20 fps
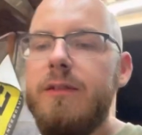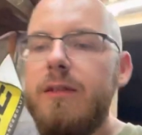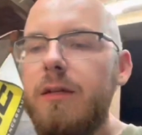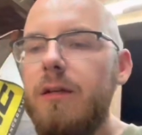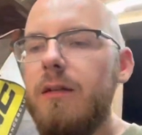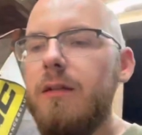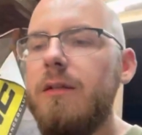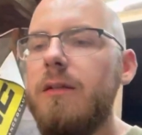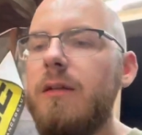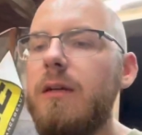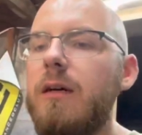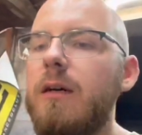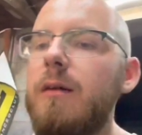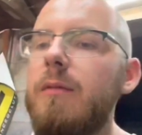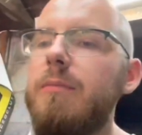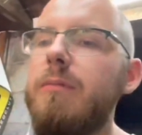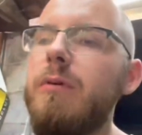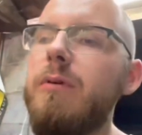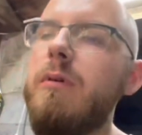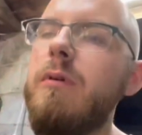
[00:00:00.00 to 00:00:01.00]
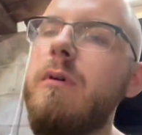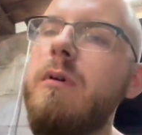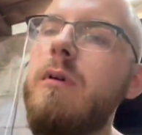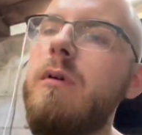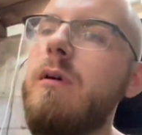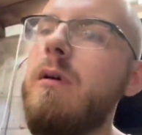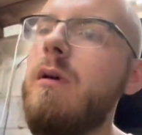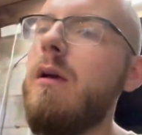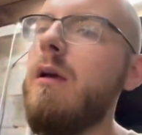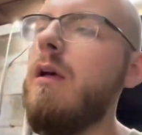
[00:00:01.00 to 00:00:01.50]
hooked up,
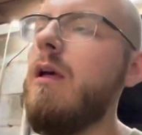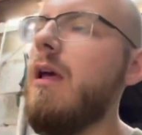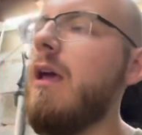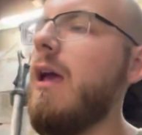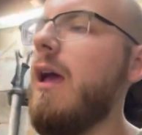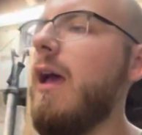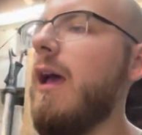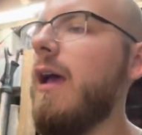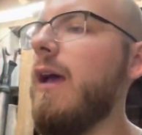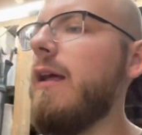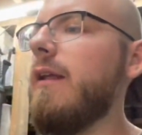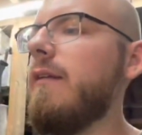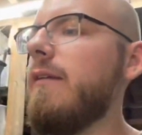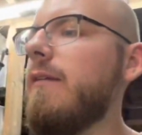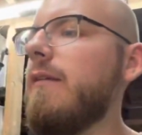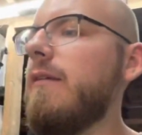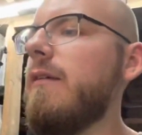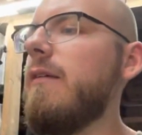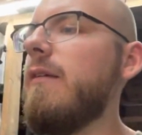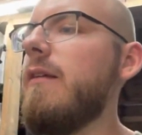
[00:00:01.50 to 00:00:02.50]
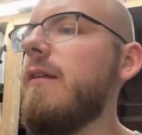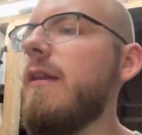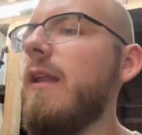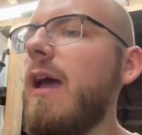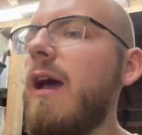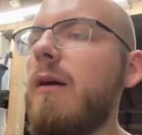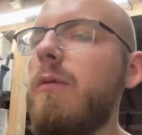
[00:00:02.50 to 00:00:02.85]
and now